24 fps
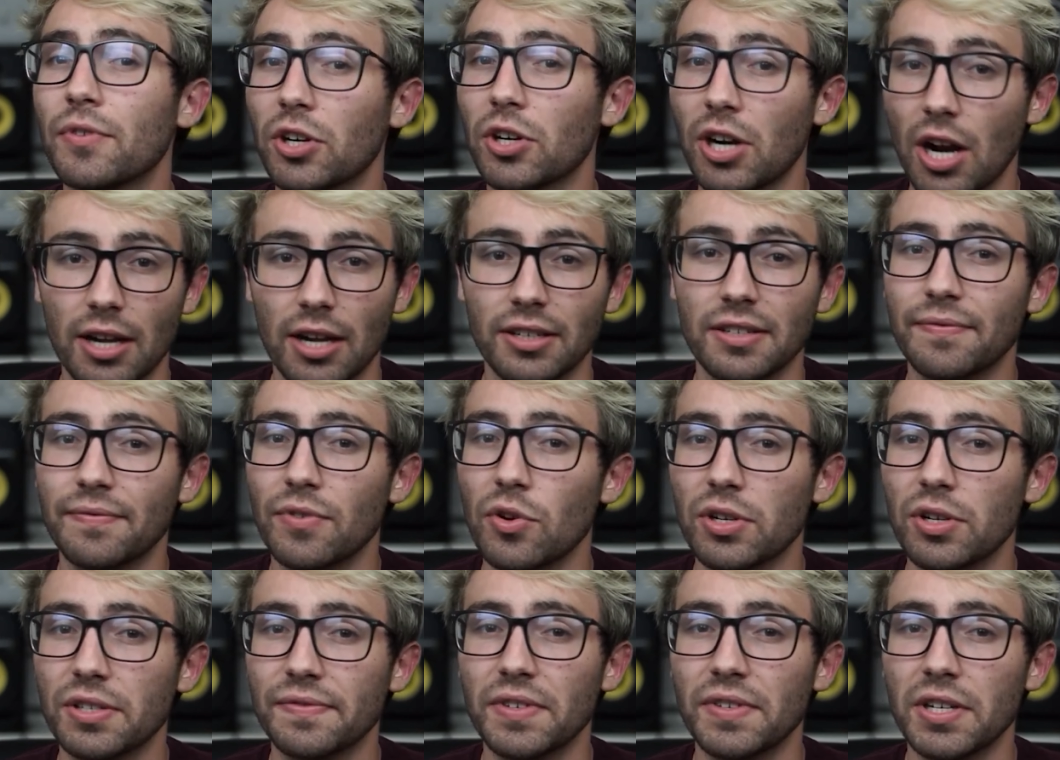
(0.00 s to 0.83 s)
I gave up my
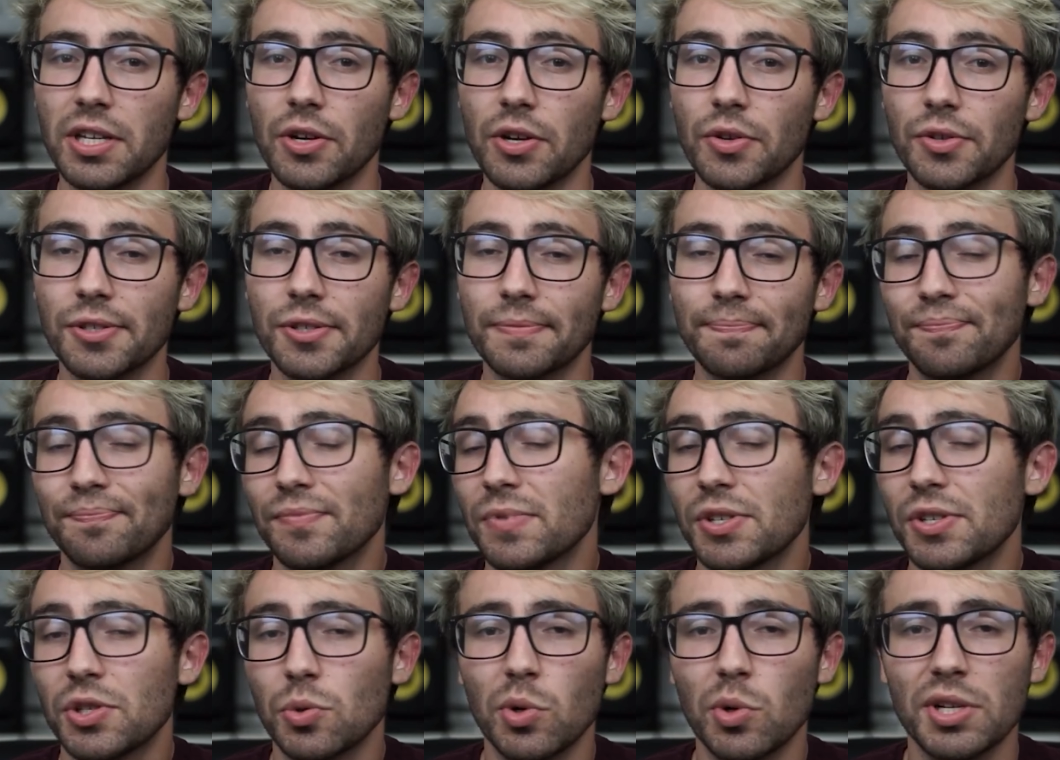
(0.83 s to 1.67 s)
free time
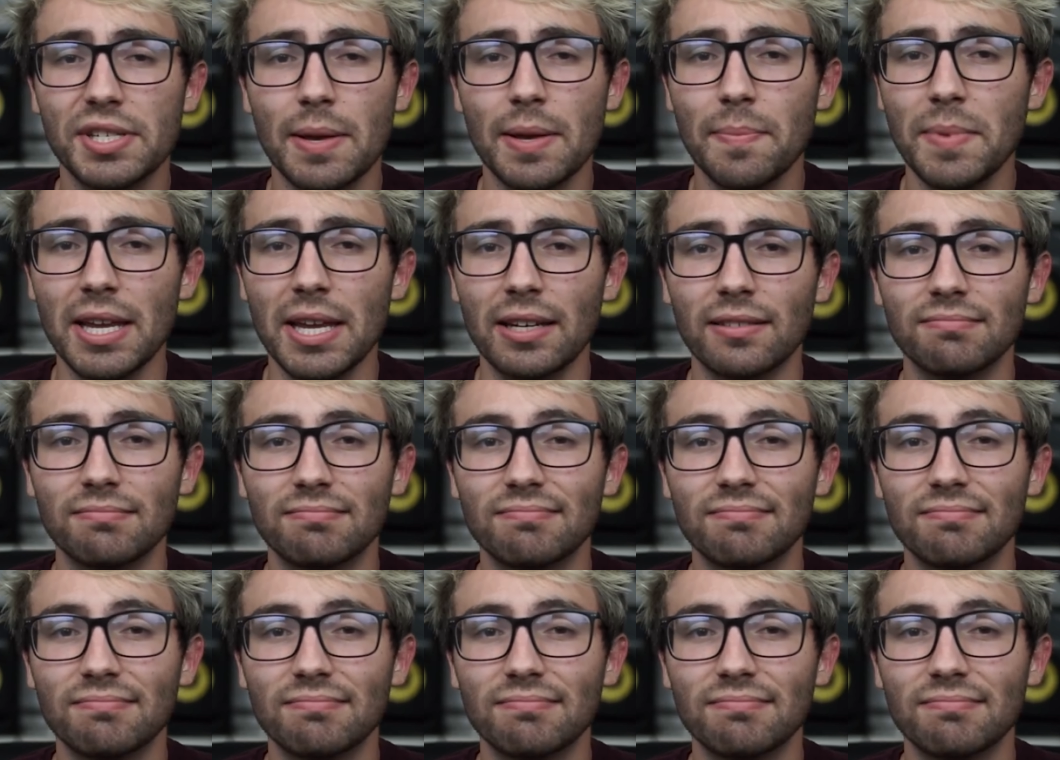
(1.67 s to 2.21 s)
to make